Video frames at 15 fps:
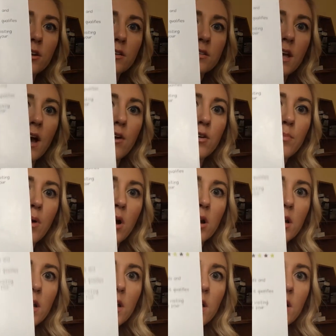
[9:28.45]
is how to
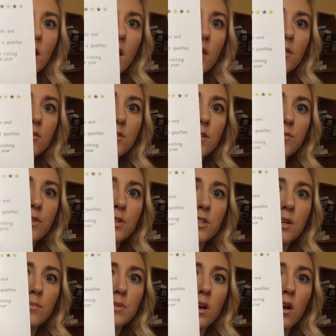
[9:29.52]
party and there's different
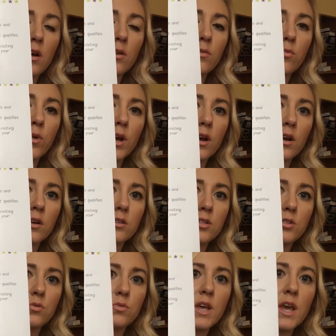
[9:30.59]
tips on where
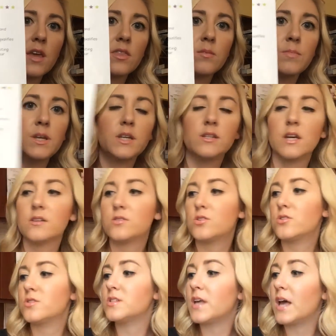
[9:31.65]
to take the mini tester
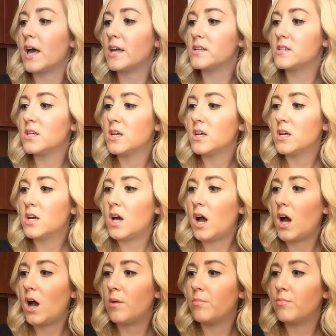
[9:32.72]
set
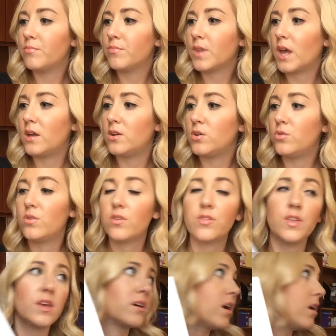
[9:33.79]
um, and who to think